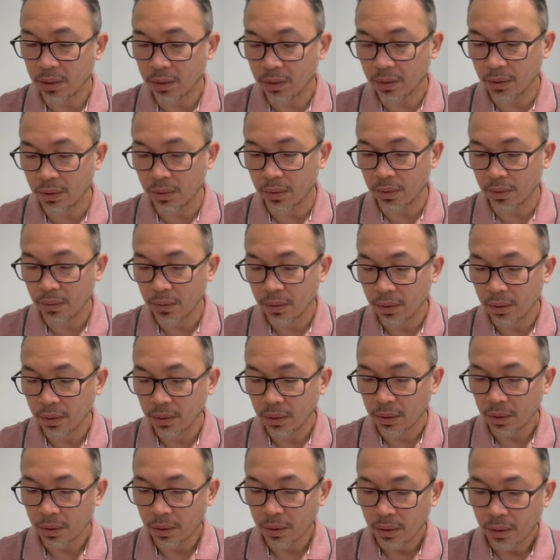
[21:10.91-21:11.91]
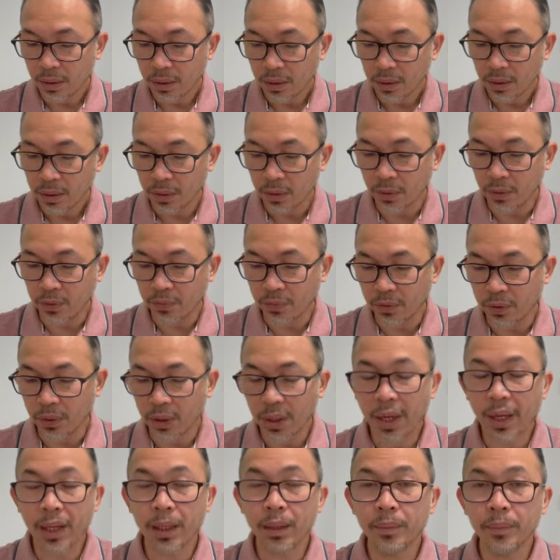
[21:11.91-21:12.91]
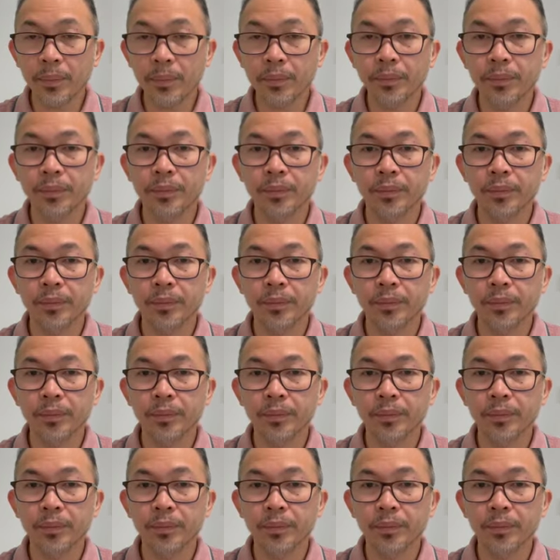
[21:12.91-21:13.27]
So call for help,